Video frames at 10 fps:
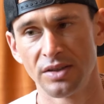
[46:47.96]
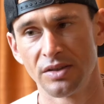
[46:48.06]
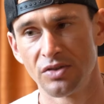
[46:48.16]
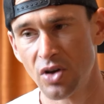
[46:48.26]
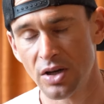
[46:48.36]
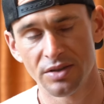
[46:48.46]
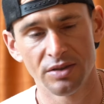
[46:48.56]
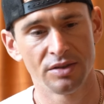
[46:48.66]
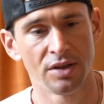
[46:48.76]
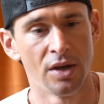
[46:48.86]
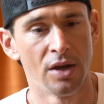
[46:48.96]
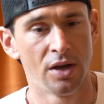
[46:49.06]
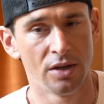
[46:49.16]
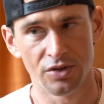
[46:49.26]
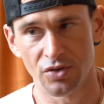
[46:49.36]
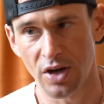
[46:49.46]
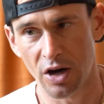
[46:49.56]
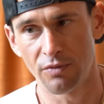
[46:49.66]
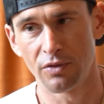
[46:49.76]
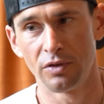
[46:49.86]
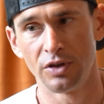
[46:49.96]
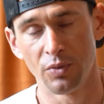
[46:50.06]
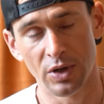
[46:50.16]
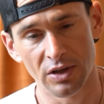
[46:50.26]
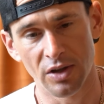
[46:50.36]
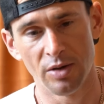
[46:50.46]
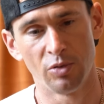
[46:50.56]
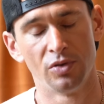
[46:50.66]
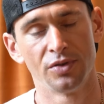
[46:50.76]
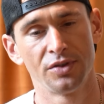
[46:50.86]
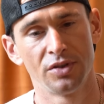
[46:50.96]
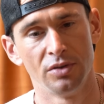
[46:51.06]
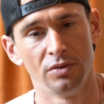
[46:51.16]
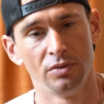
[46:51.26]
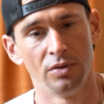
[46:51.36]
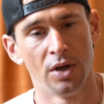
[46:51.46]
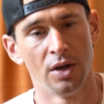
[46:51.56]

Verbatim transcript: and sauces, unless you're careful and you're reading labels to